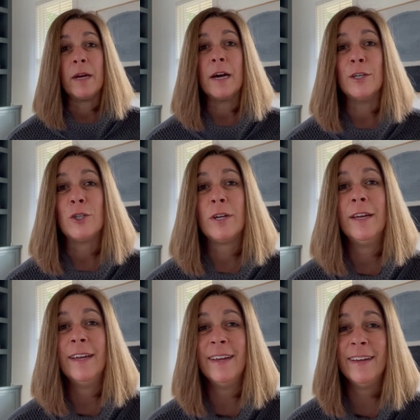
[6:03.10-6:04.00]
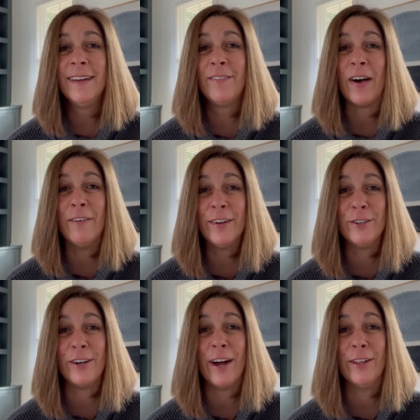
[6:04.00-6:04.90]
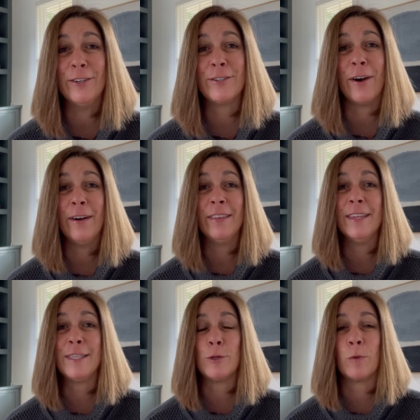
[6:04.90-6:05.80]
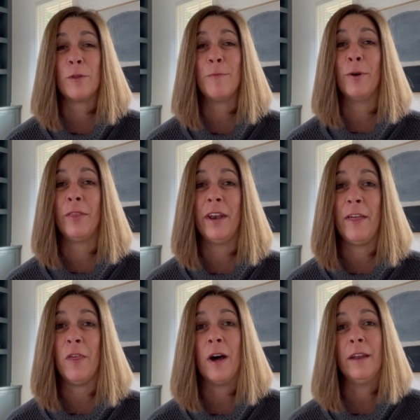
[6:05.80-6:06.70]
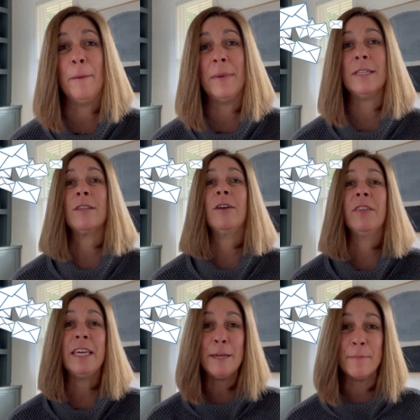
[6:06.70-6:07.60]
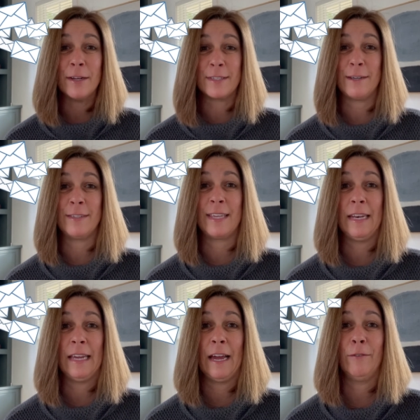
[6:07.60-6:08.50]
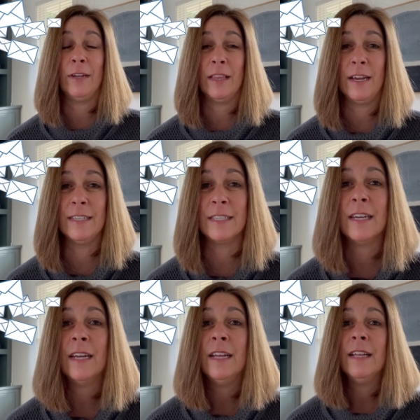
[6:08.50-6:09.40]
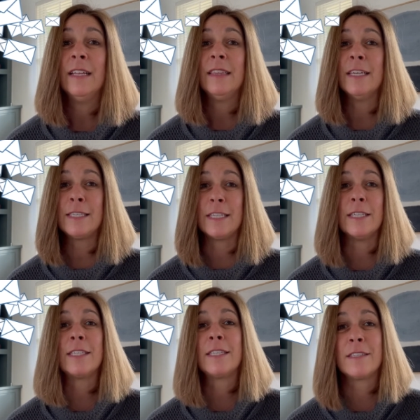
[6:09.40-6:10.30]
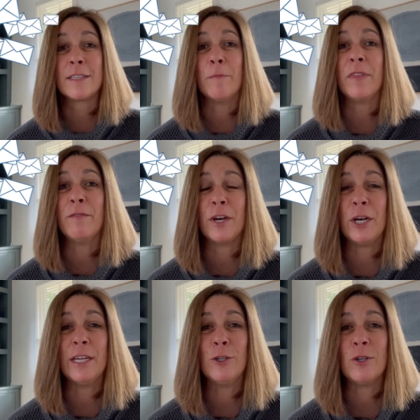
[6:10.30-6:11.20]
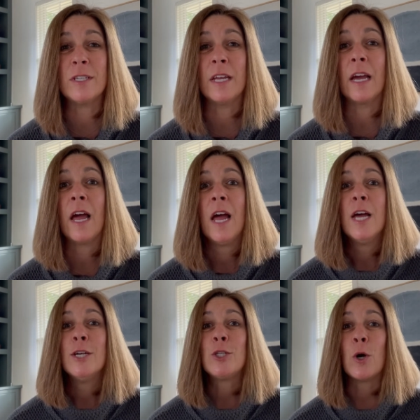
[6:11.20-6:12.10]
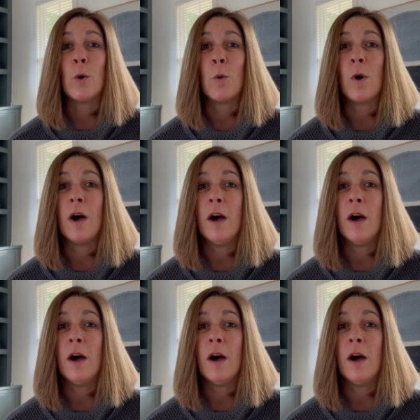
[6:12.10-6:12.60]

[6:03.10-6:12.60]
gosh, $500. So this is worth more than I thought. And based on all the emails I was getting, I realized this is something very interesting. So